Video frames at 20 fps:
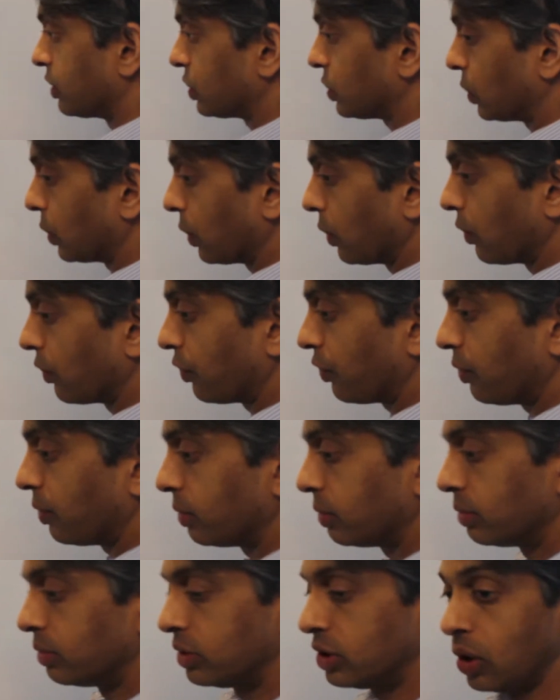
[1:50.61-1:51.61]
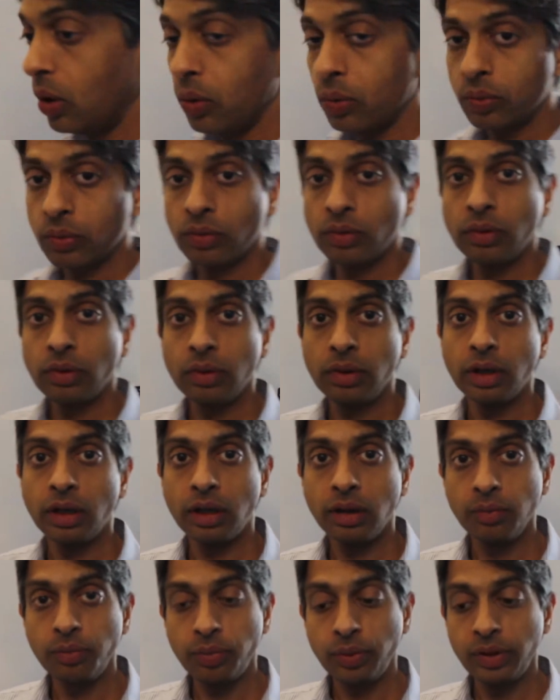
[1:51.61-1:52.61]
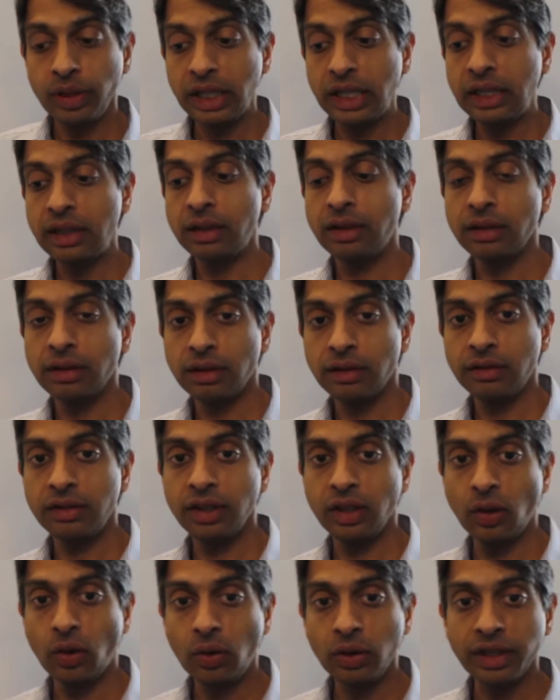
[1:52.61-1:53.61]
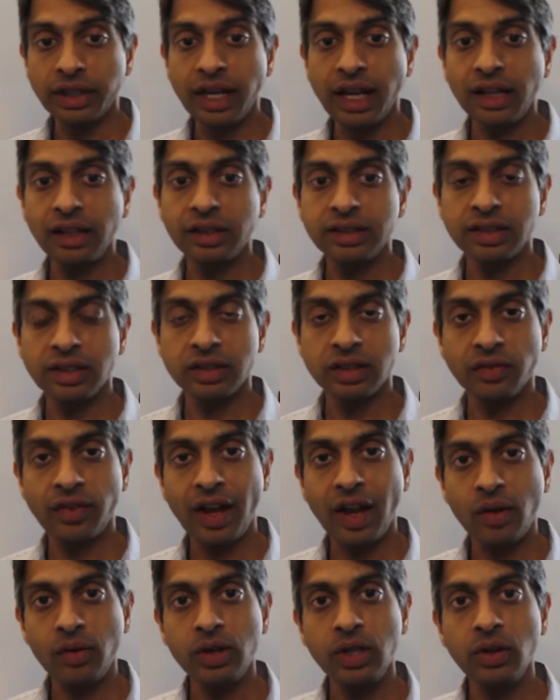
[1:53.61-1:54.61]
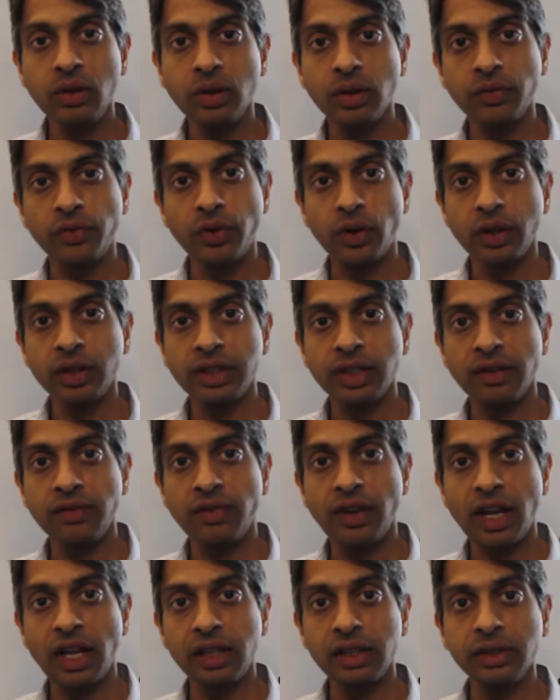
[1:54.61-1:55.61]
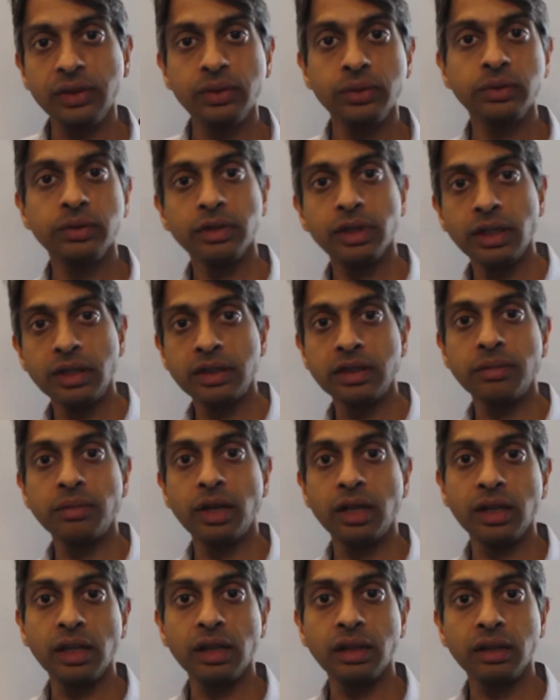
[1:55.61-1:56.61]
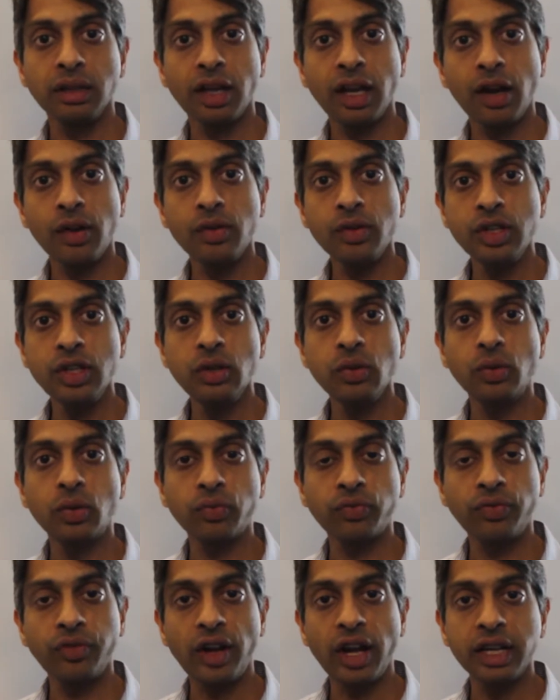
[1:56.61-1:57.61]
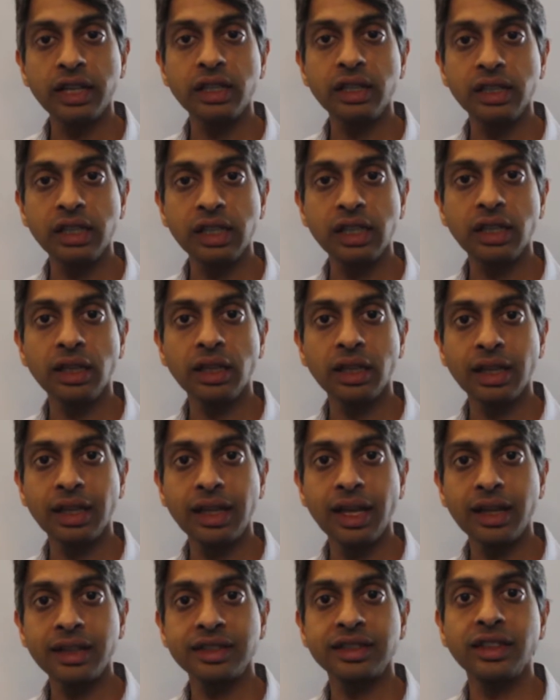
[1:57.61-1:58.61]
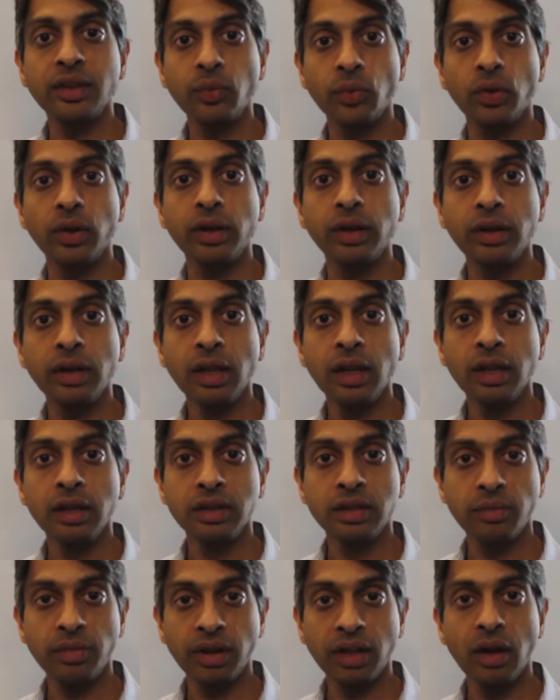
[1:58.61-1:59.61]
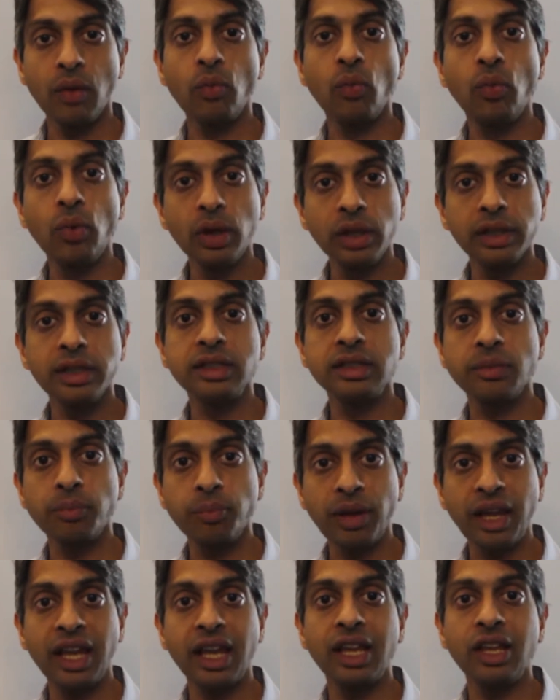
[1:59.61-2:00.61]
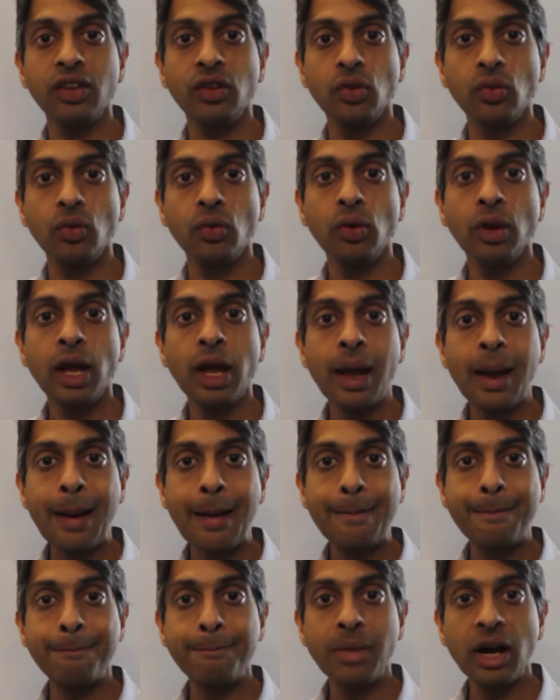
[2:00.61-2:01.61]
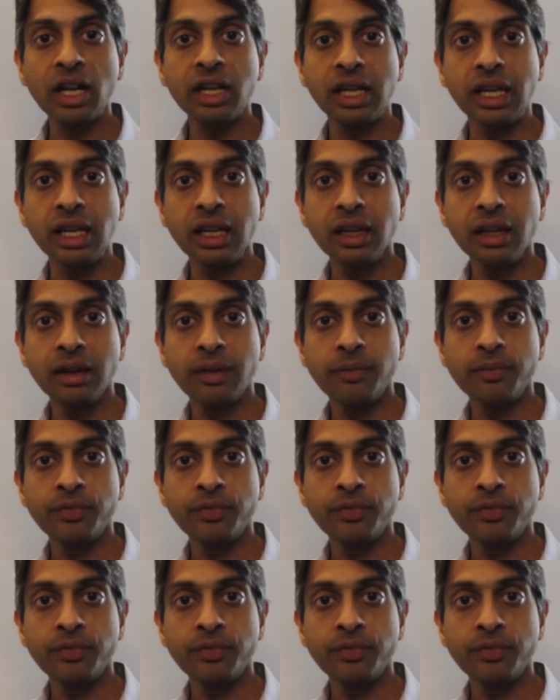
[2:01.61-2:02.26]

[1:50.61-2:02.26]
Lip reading: sort of don't complete the whole analysis of how do you convert that value into money. How do you finally get someone to become willing to pay you money